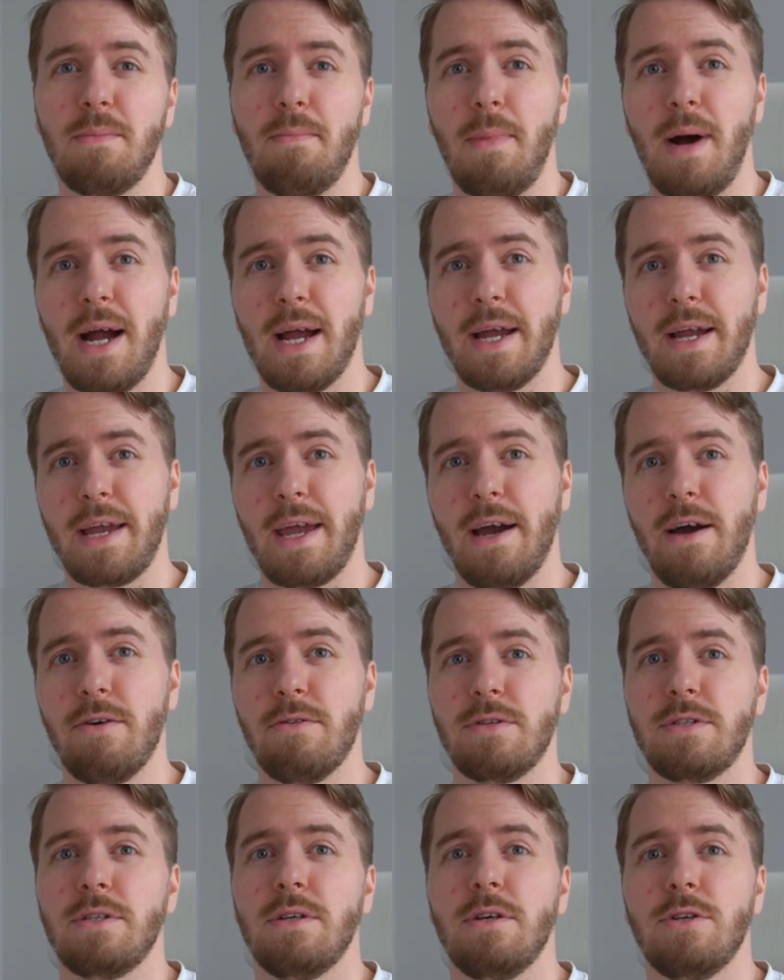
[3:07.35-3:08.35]
My
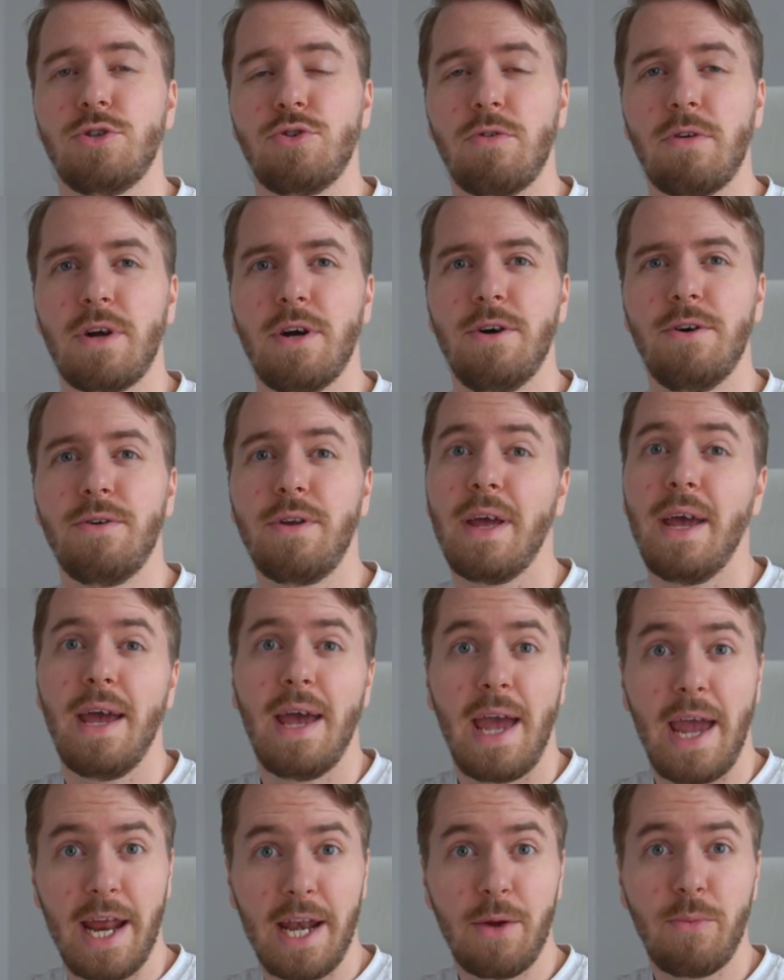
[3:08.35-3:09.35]
Account shortcode
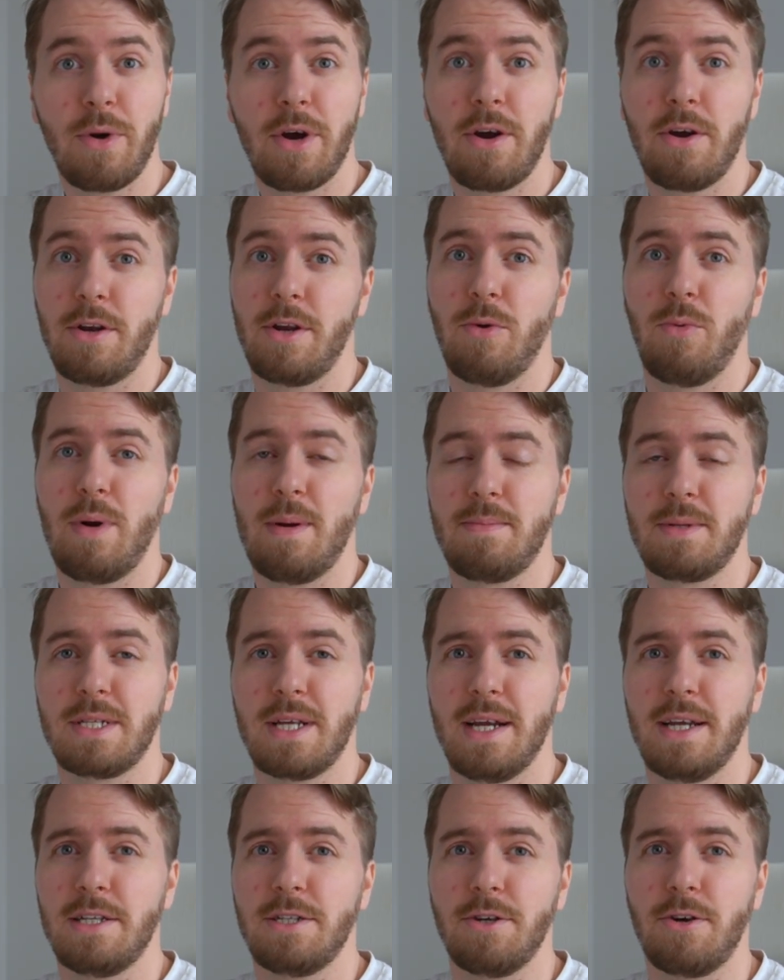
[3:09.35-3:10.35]
anywhere on your
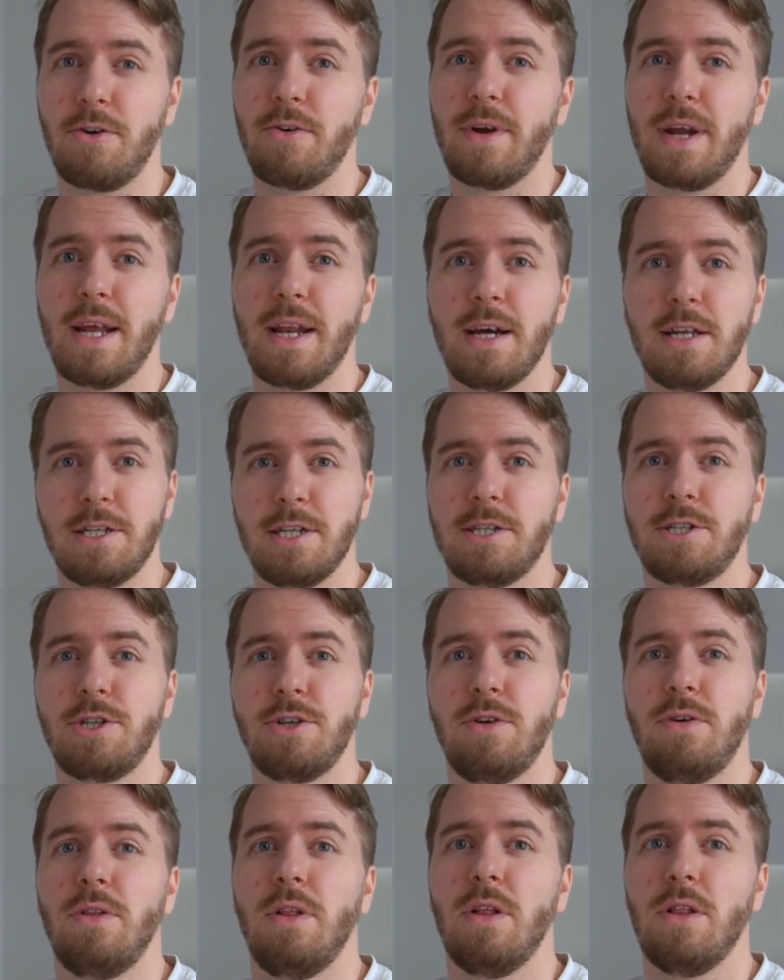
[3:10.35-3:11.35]
website to create
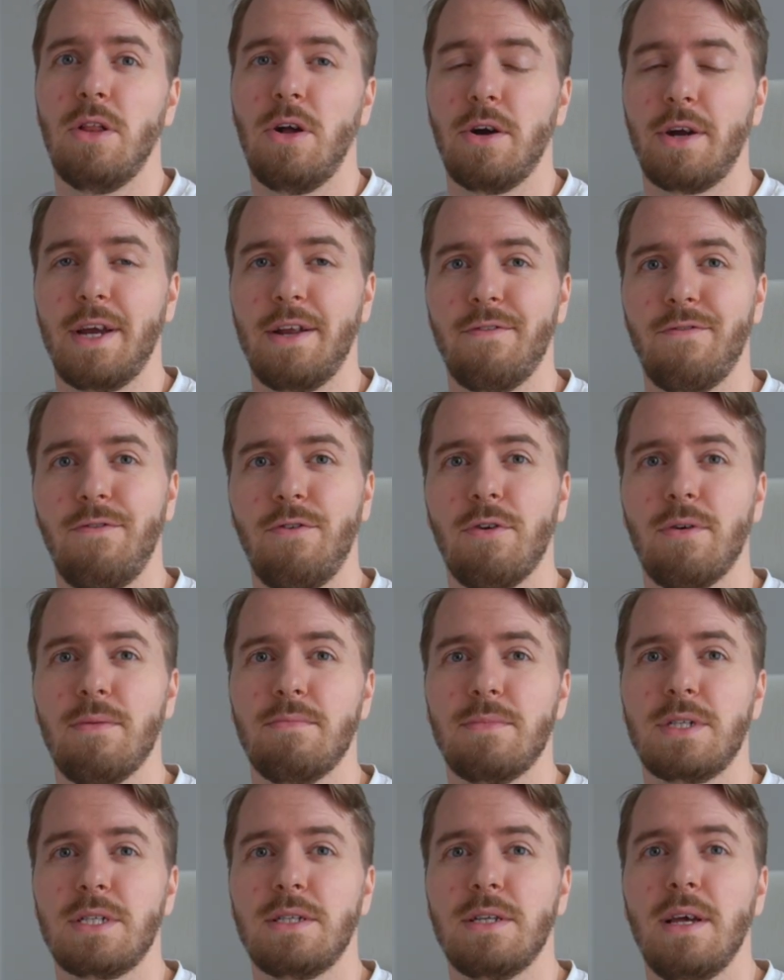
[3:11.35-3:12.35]
additional login
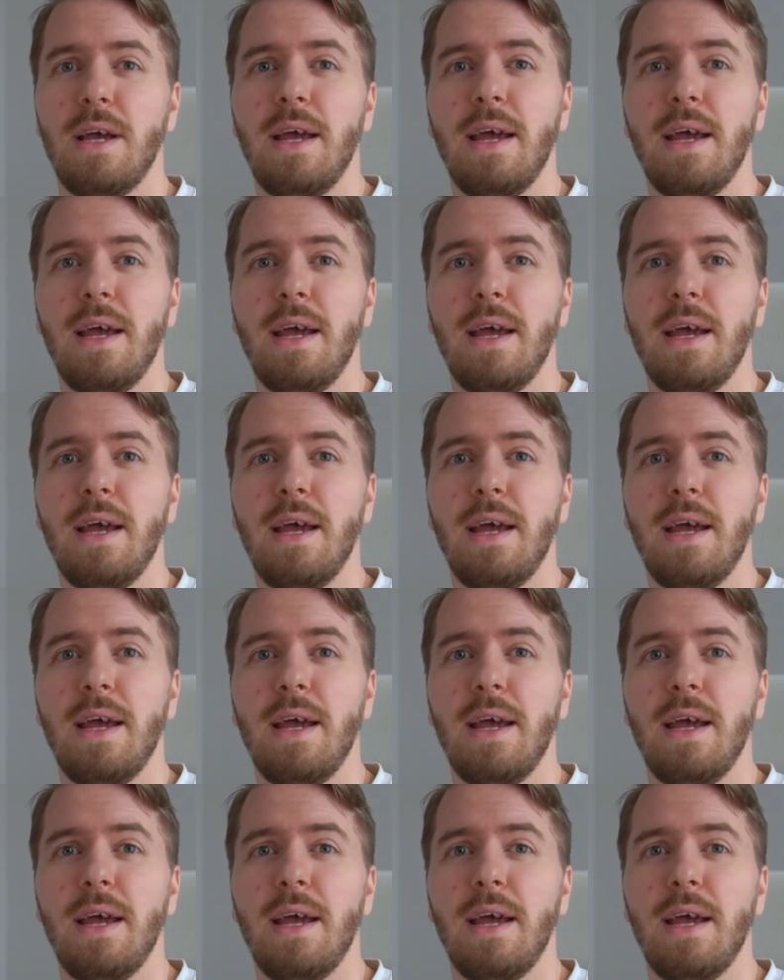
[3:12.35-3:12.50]
forms.